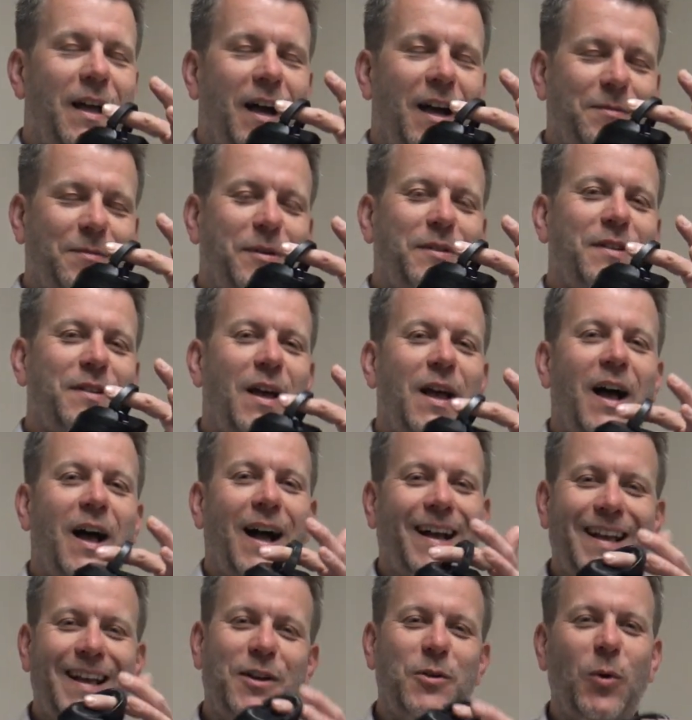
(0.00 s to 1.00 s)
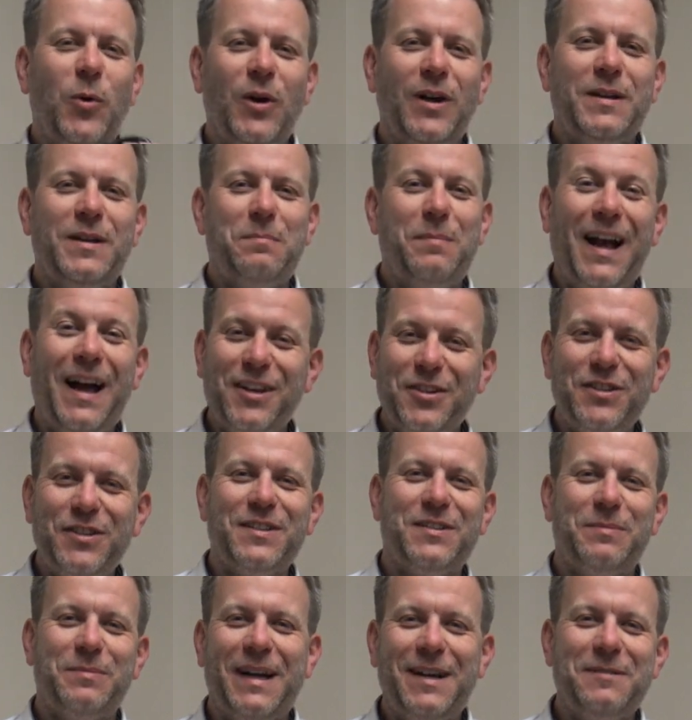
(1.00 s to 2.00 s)
suppose I get quite
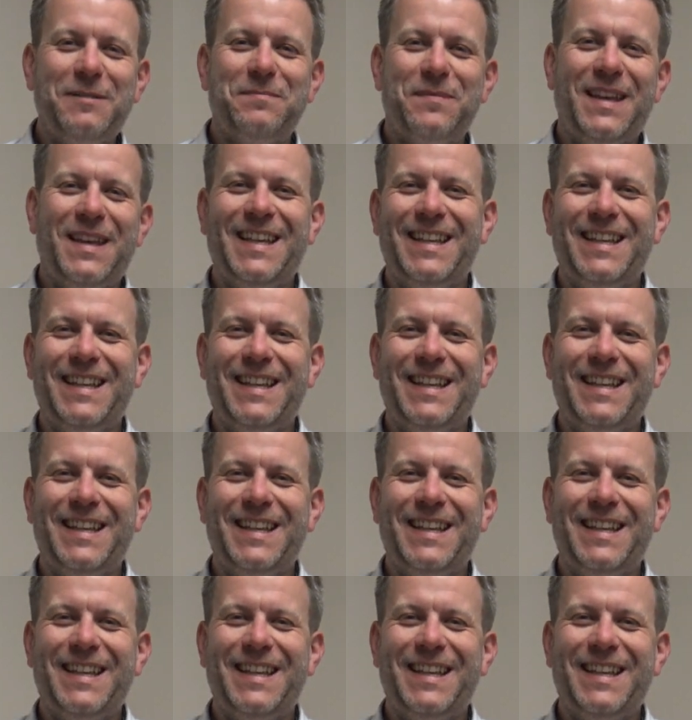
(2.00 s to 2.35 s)
passionate about.